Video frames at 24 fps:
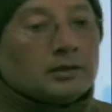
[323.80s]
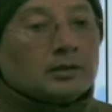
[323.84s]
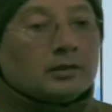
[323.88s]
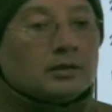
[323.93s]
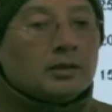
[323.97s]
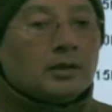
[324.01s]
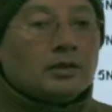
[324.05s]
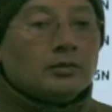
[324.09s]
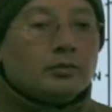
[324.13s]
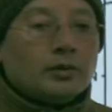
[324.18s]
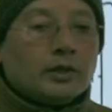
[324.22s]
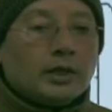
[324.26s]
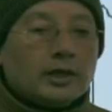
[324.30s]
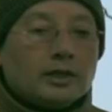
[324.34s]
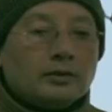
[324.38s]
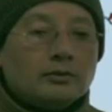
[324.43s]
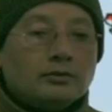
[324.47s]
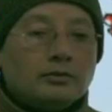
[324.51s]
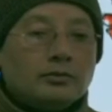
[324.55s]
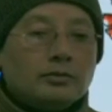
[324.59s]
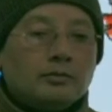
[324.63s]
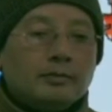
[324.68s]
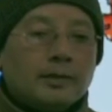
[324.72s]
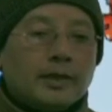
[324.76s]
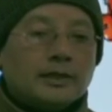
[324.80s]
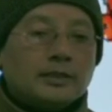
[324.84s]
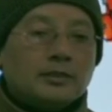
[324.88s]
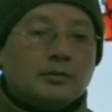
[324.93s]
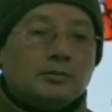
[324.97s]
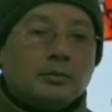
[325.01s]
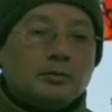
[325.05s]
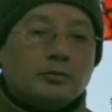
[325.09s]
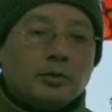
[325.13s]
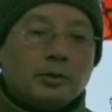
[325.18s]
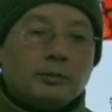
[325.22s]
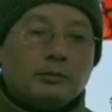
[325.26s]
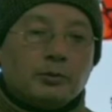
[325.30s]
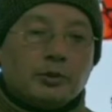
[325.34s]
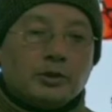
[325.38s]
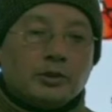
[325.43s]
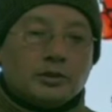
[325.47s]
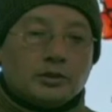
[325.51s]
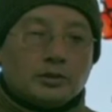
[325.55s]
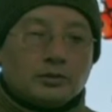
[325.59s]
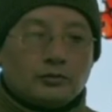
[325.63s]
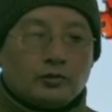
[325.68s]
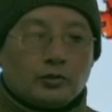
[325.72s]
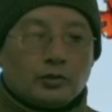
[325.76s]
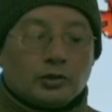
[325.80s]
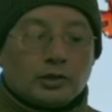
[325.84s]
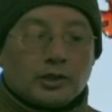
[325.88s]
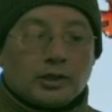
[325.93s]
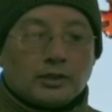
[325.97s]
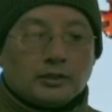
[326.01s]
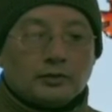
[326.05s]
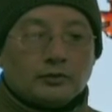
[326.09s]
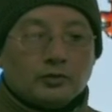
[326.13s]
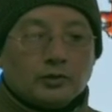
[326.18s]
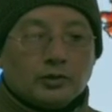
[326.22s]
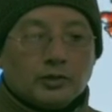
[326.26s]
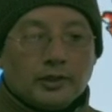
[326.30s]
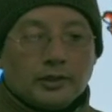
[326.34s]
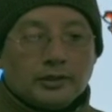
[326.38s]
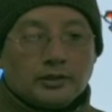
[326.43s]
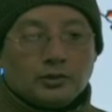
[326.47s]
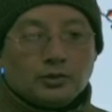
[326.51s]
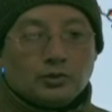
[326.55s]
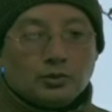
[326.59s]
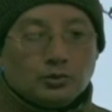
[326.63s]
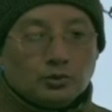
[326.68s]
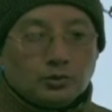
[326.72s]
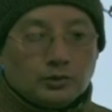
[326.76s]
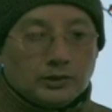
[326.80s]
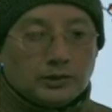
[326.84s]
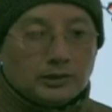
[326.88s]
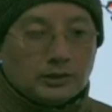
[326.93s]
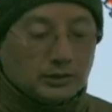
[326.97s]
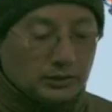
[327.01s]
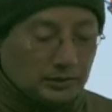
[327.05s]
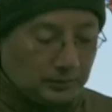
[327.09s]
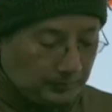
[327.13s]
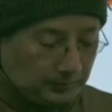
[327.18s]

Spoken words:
Then we have maximum temperature forecast for next 2 weeks